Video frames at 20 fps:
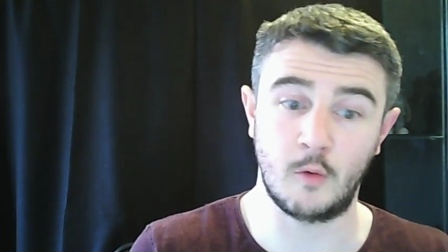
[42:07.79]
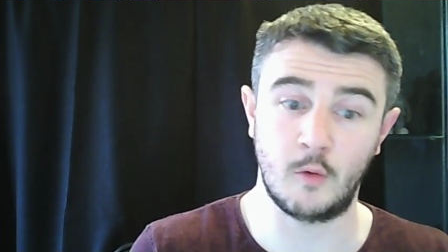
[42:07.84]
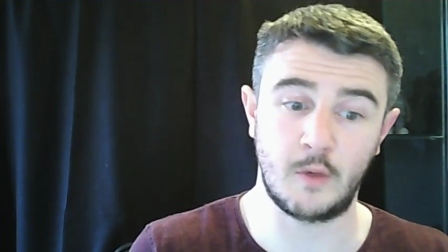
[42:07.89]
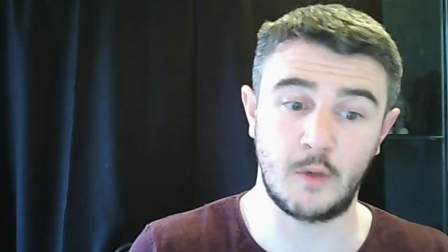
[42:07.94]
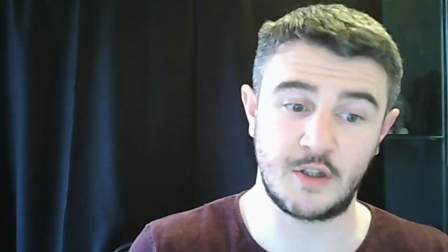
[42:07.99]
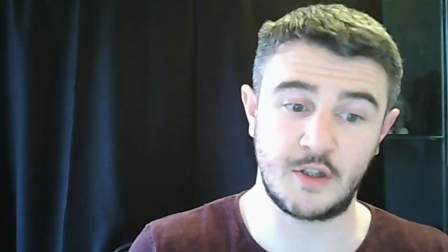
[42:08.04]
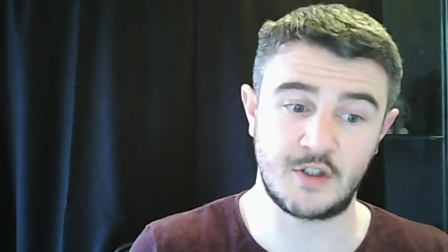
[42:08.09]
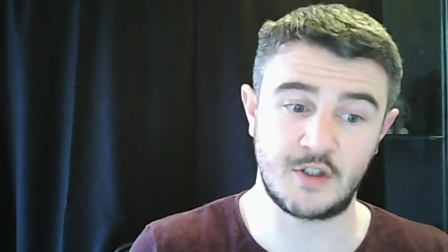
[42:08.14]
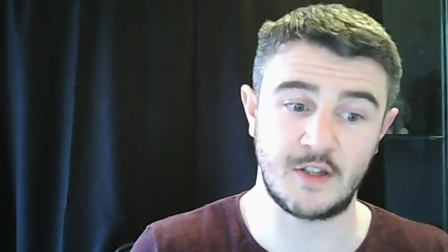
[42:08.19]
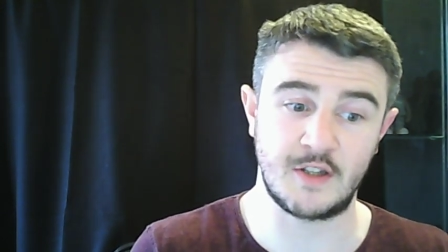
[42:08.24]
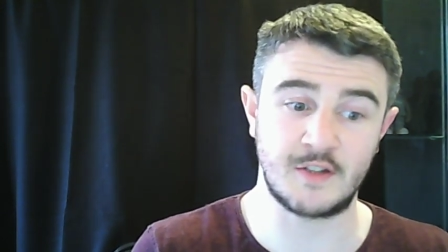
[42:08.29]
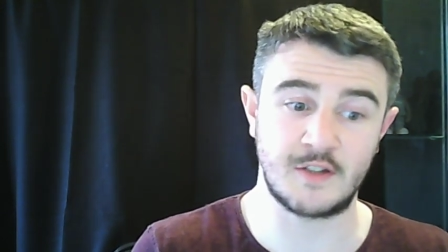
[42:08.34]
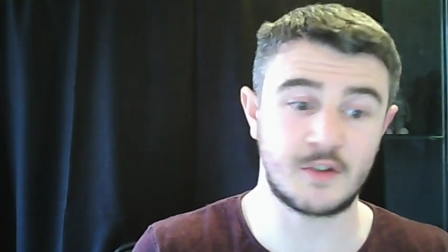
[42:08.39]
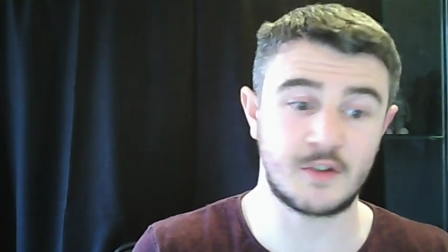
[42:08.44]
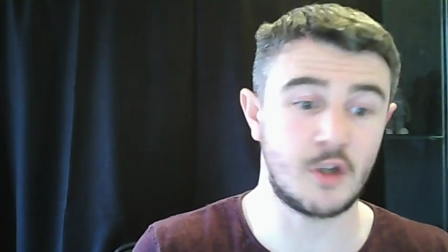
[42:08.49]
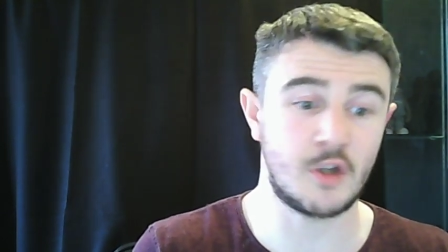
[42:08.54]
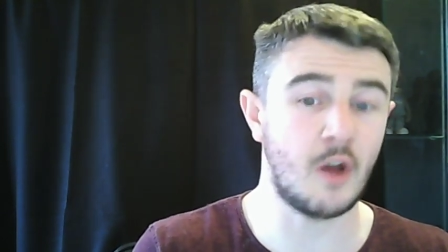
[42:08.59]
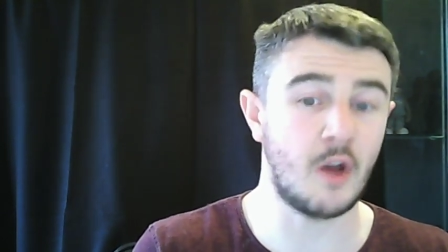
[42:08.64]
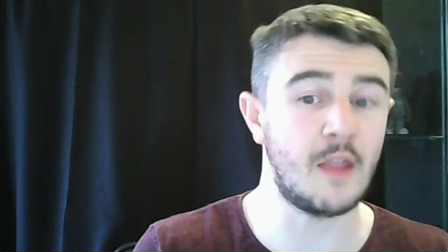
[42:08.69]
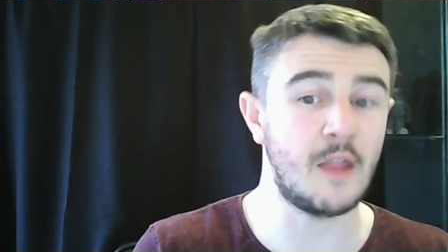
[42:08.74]
which is
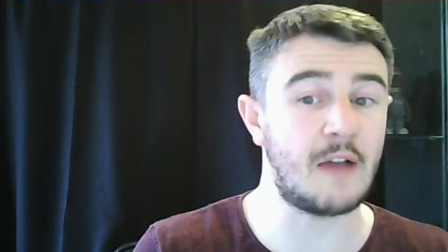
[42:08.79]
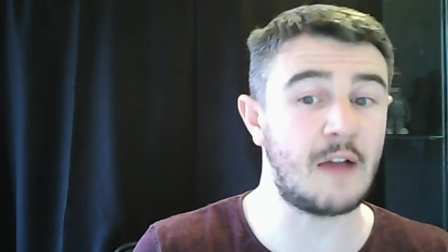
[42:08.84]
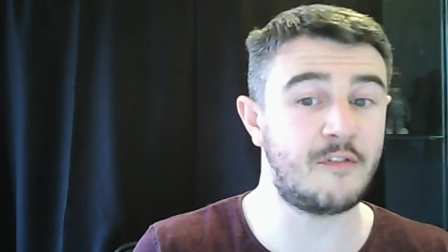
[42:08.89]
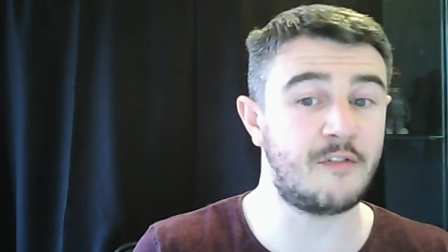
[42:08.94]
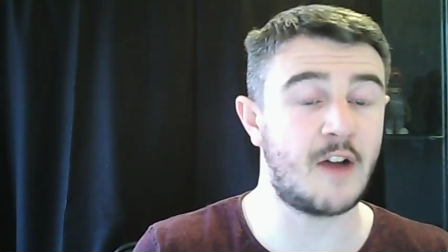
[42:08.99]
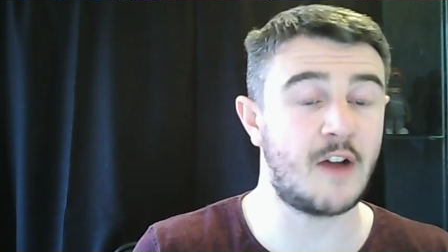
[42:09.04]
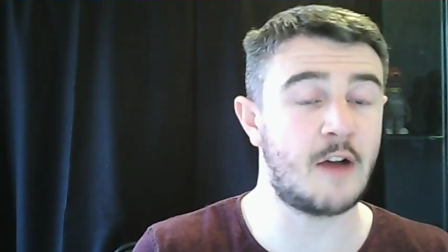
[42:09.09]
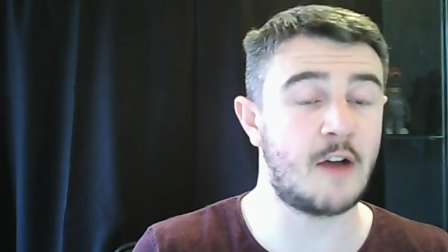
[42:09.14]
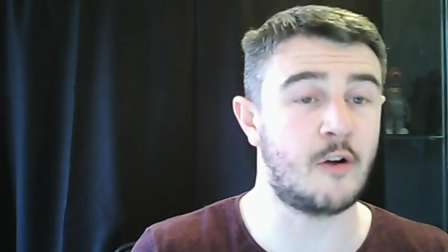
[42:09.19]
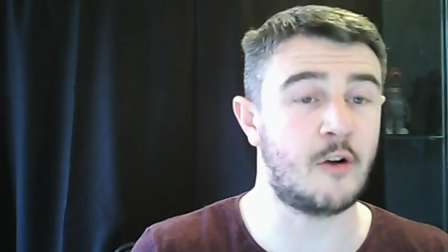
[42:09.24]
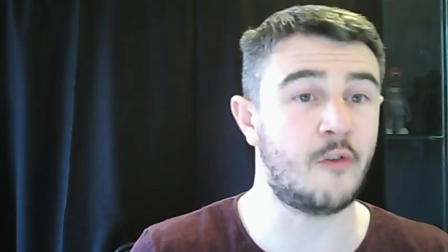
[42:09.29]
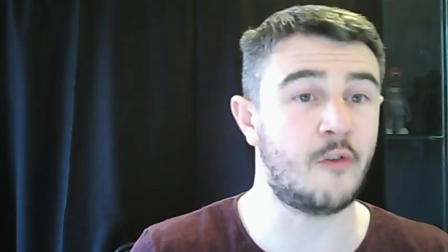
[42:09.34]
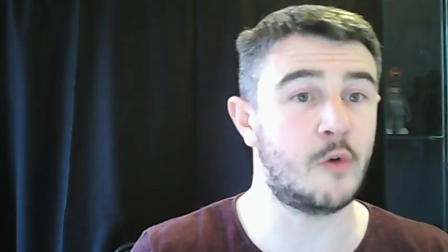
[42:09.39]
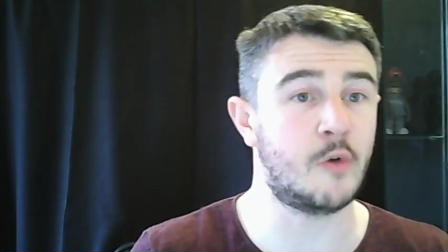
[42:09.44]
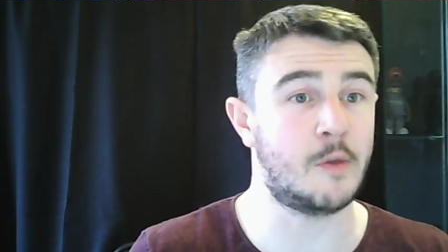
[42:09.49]
not that far off.